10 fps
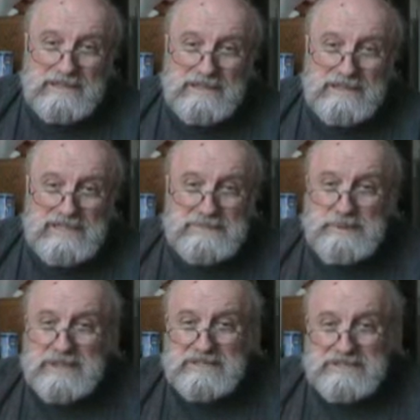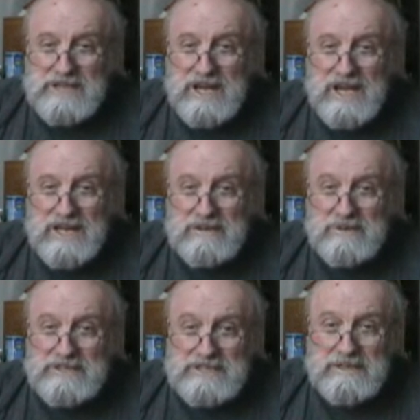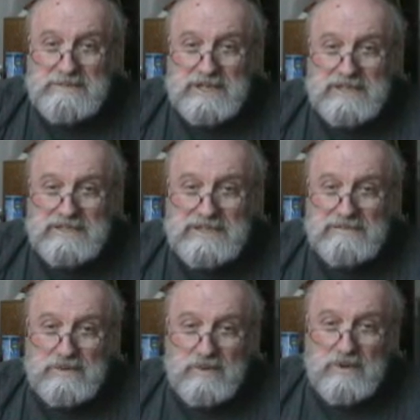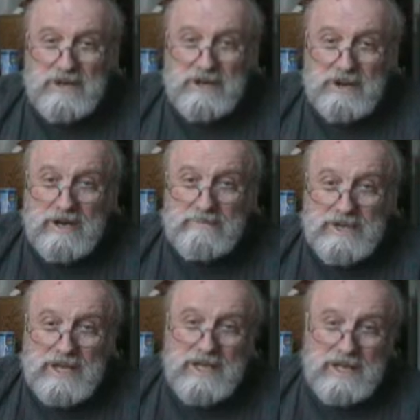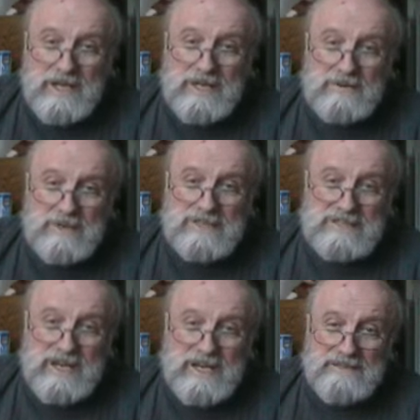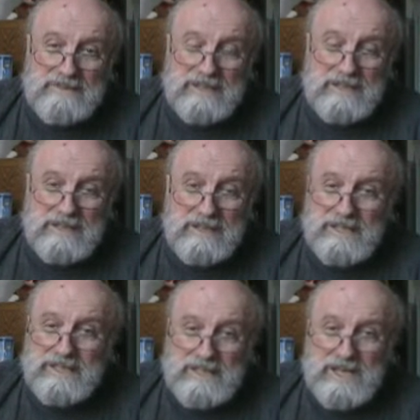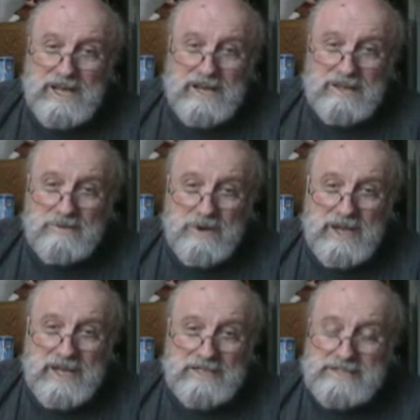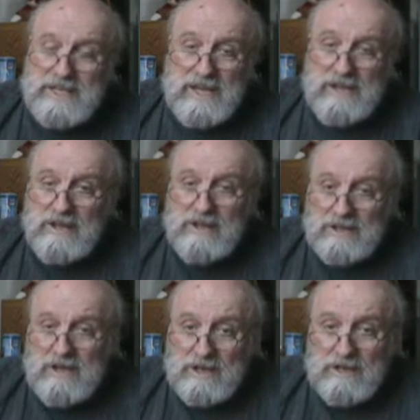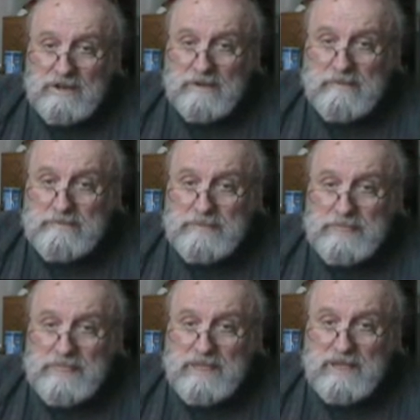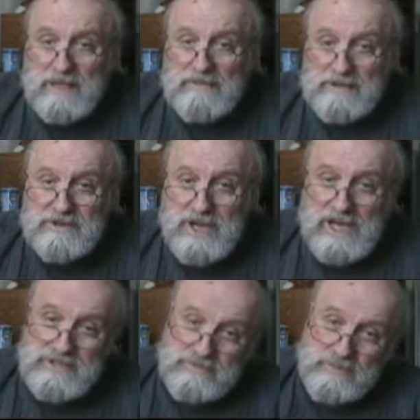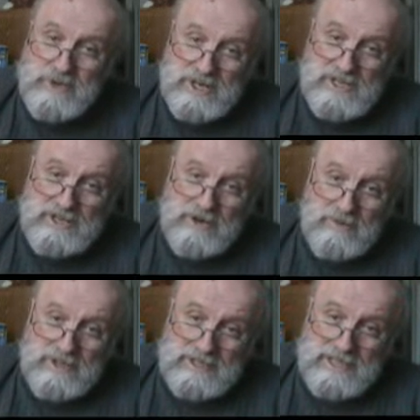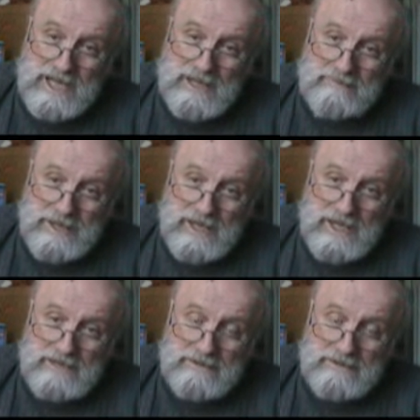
Let's pick a side in what seems like a civil war and arm the hell out of one side of it. And then get out of the way and say, look, if you guys really don't want the Taliban